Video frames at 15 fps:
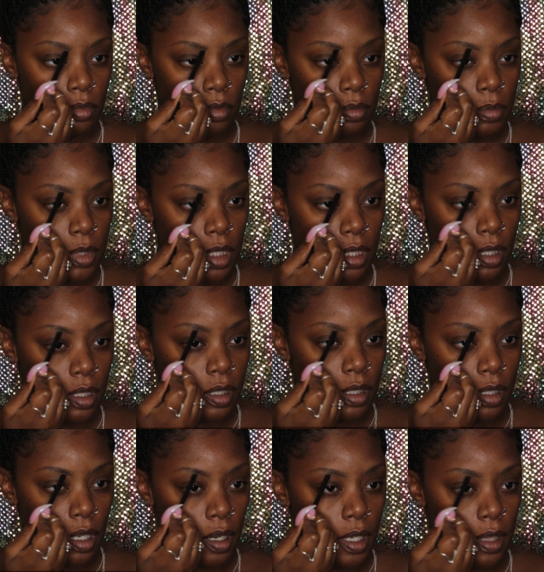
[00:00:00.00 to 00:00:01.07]
I'm just going to
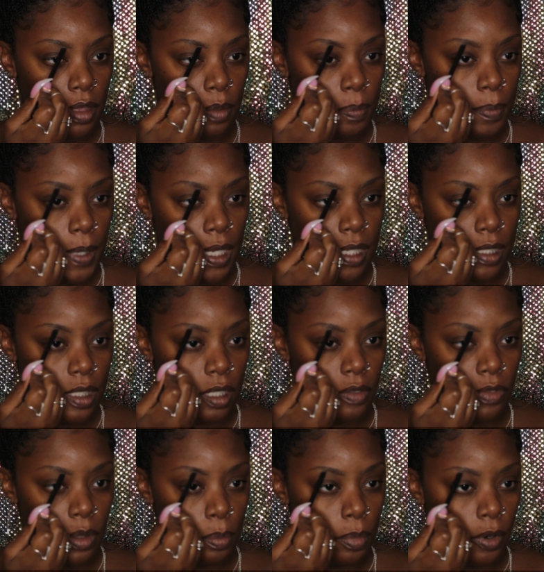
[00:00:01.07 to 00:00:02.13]
start at the base of
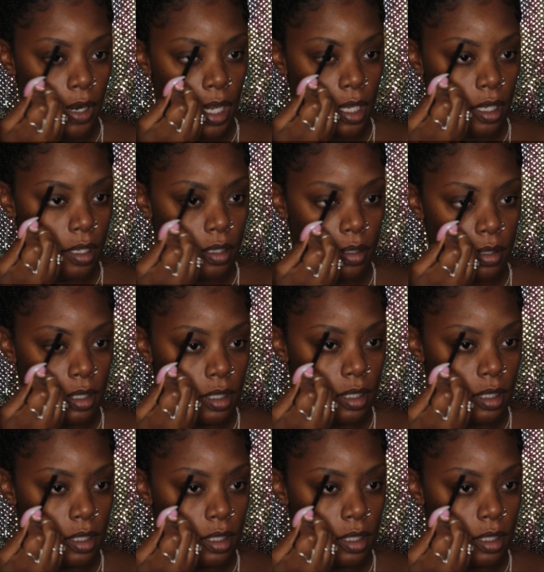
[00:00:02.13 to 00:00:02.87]
the brow